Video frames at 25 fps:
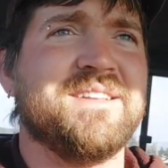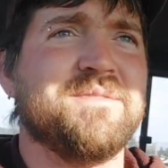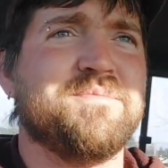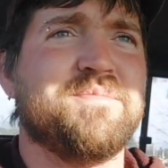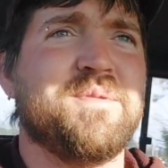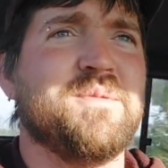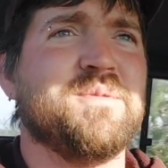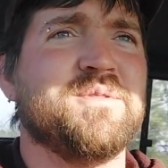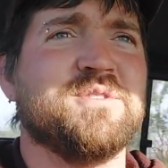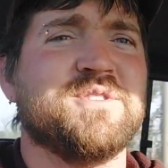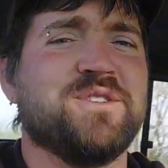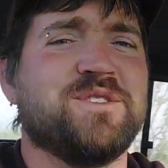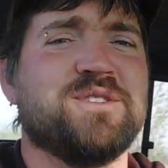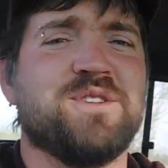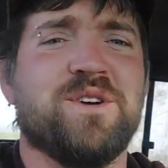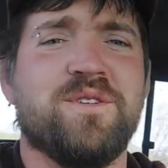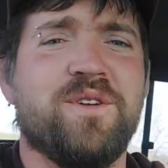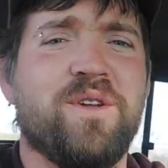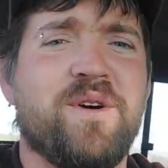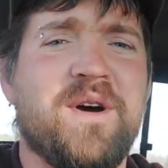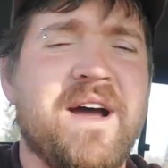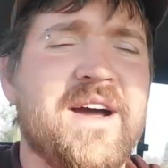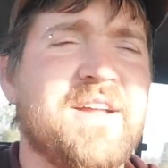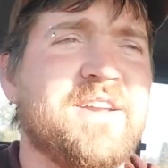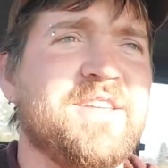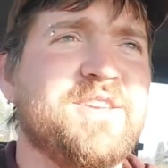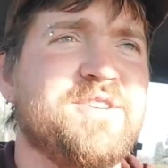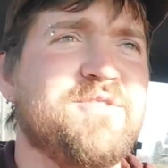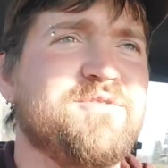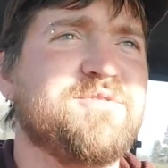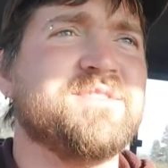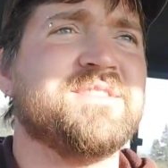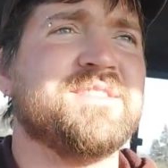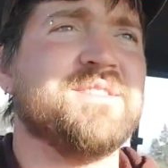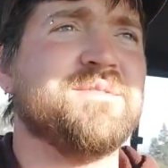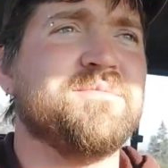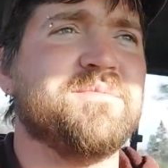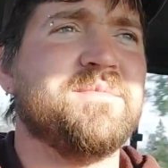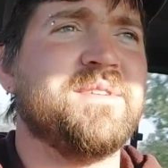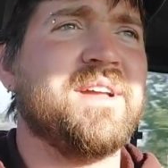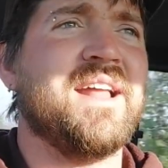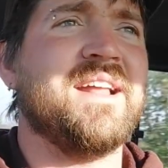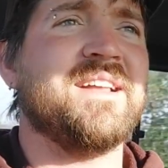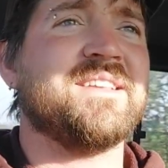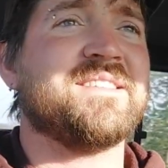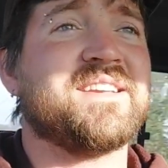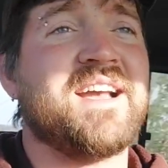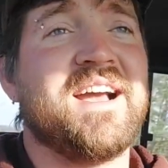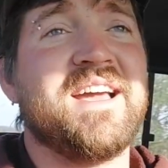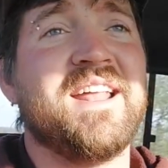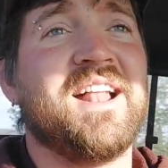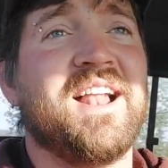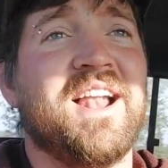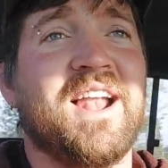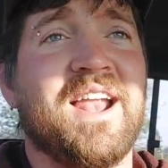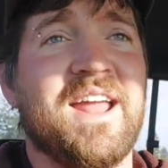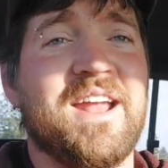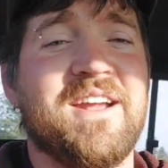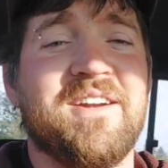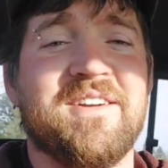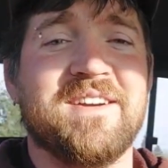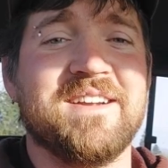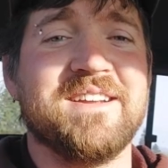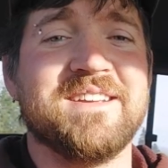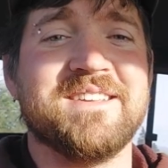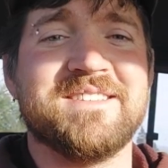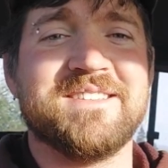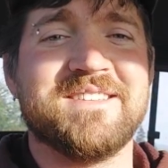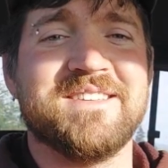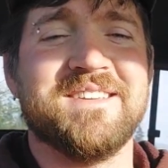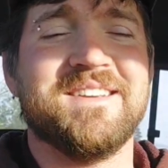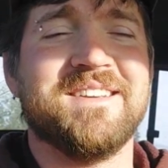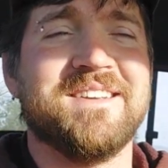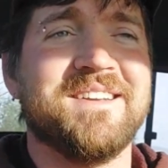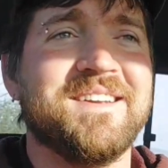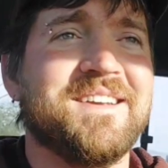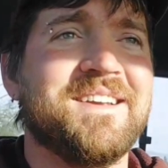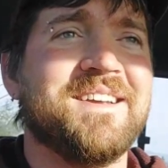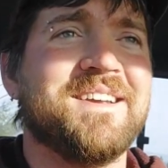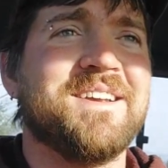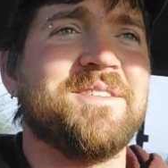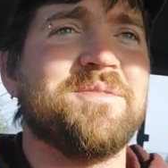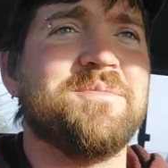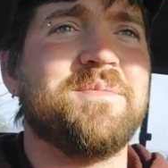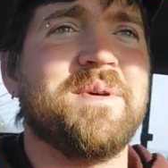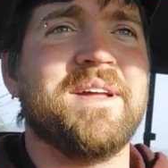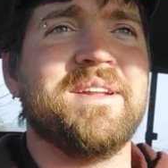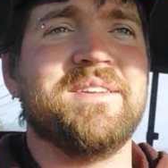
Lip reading: just don't know how to use them. It's kind of hilarious, but